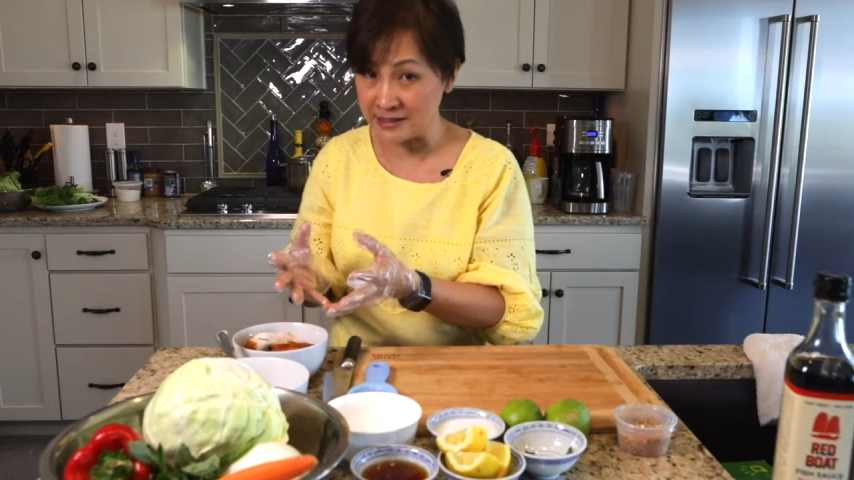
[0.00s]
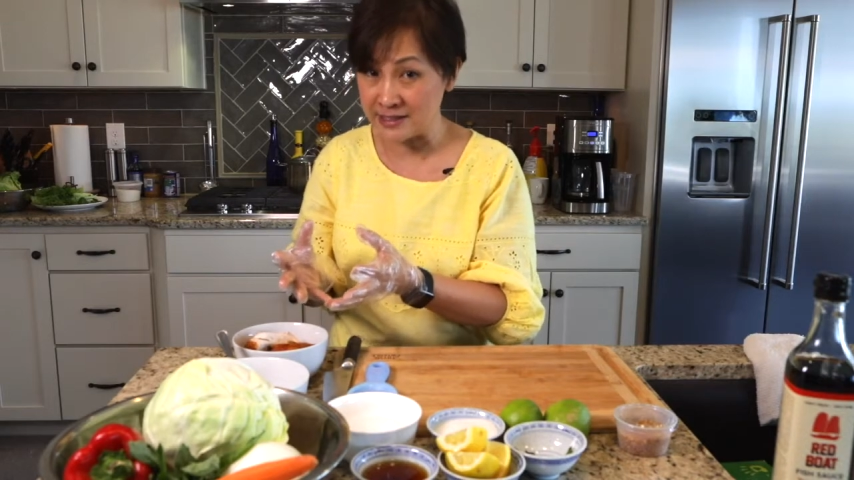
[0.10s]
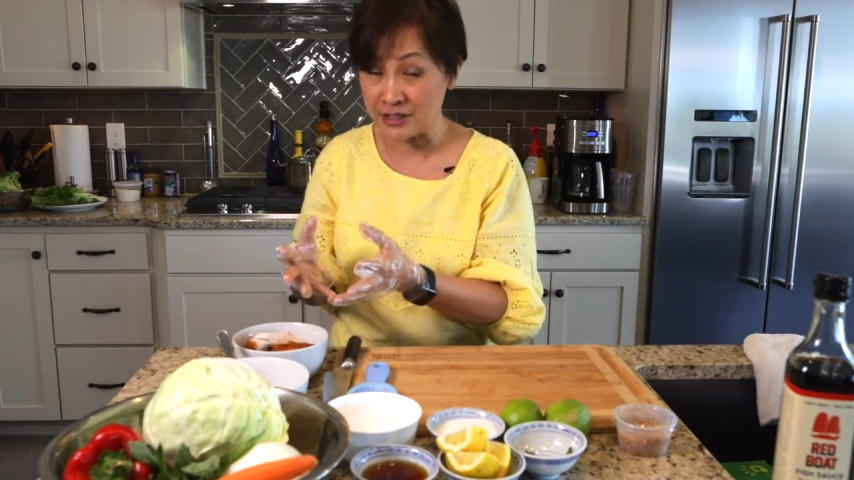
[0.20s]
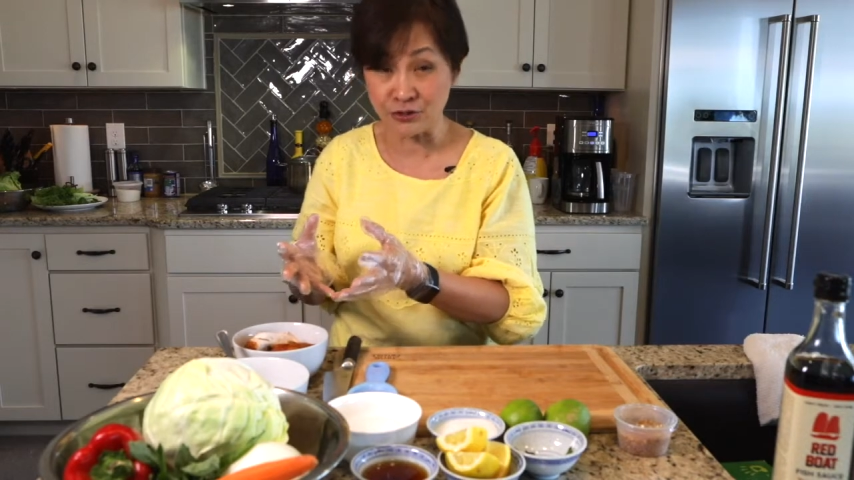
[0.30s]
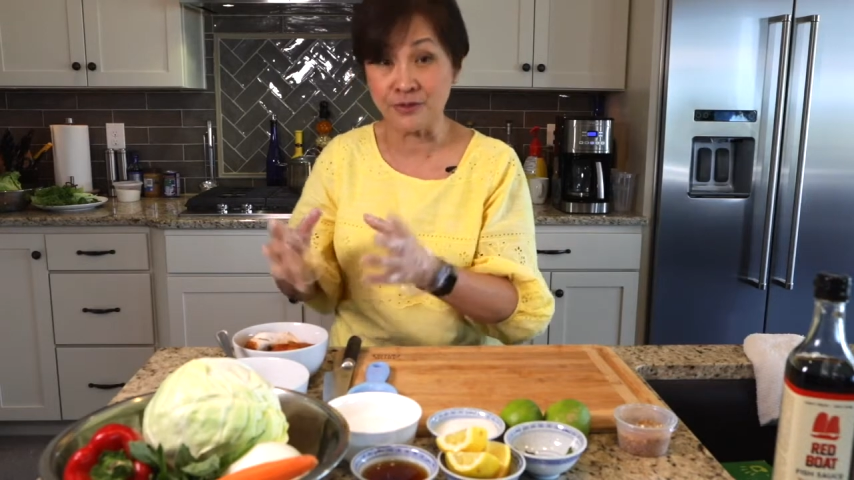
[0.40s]

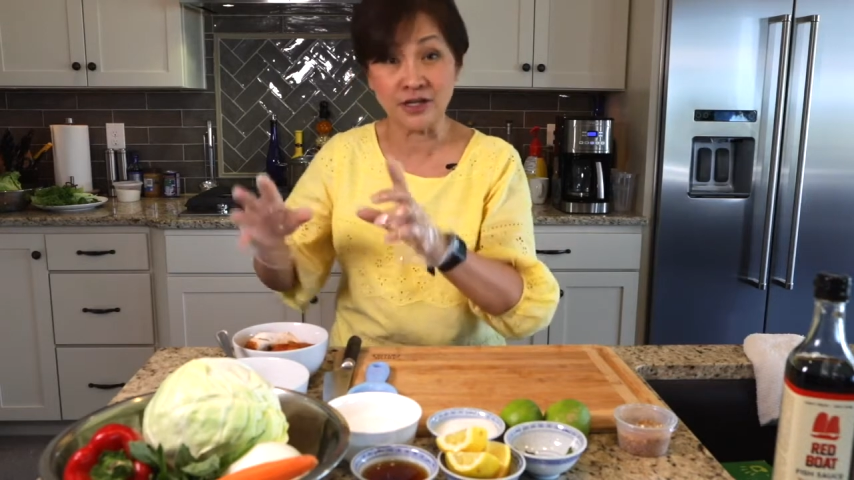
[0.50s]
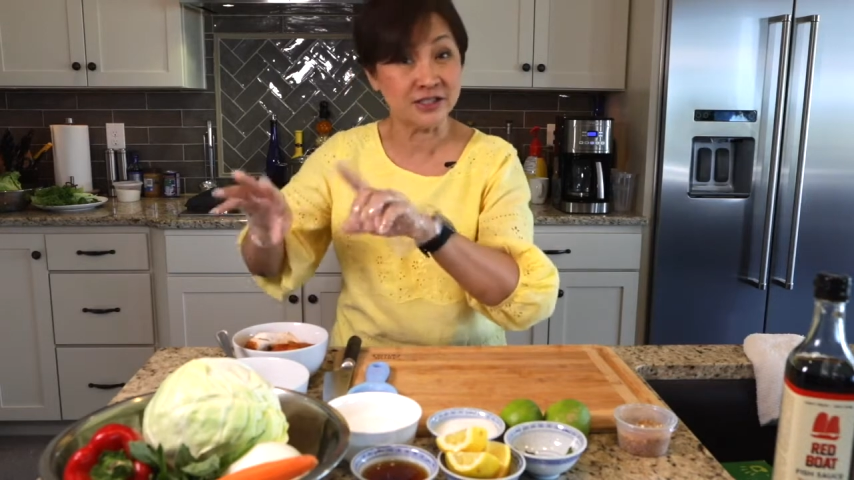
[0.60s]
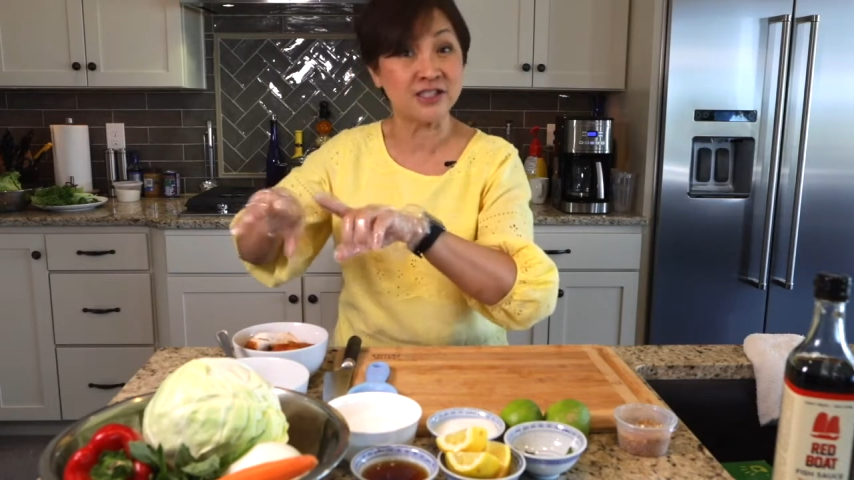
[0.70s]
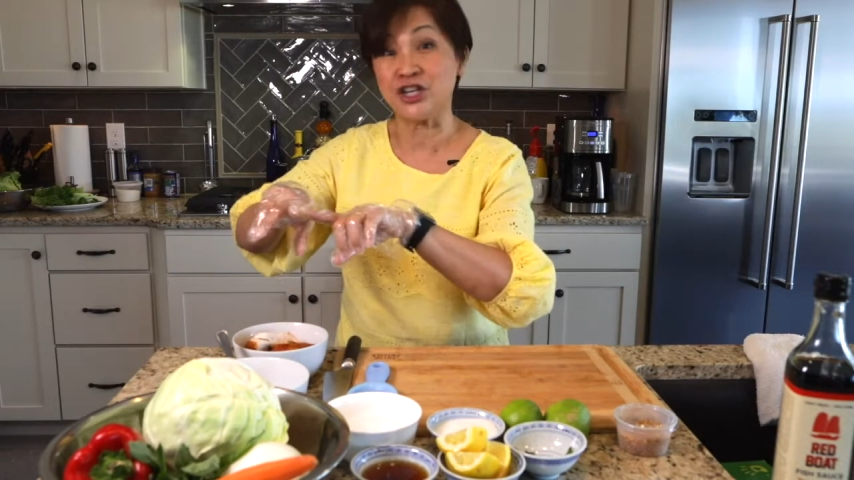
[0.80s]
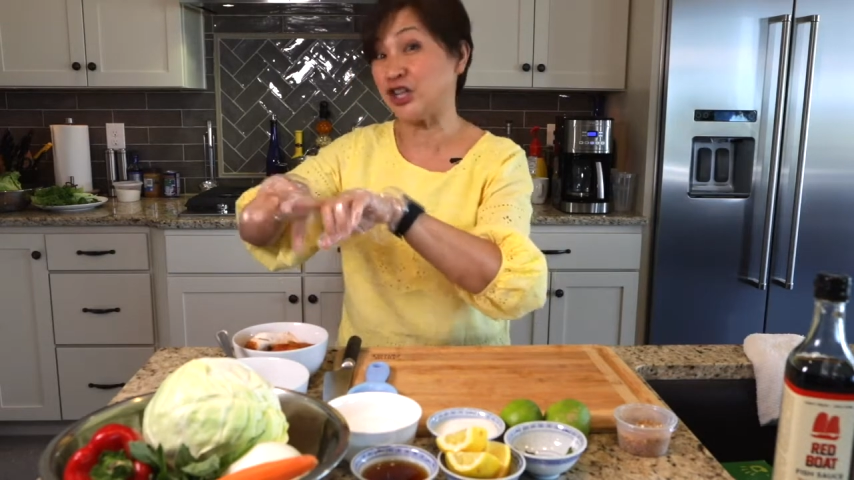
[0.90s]
next to them because
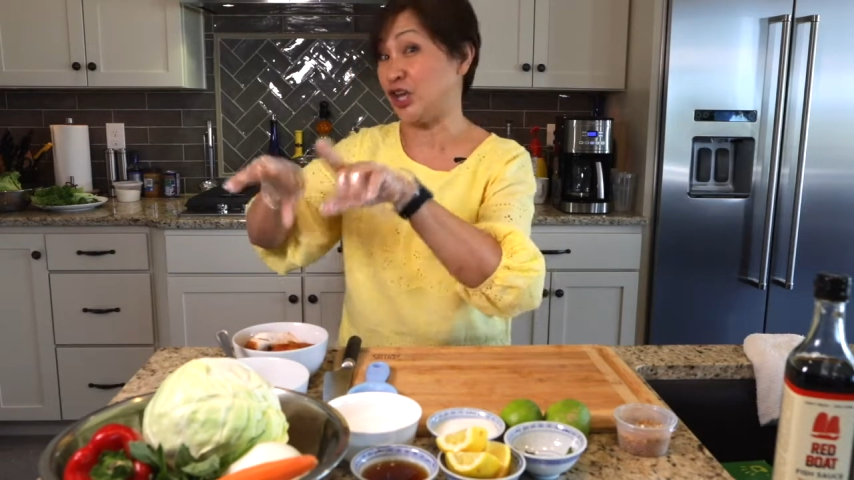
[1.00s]
it's another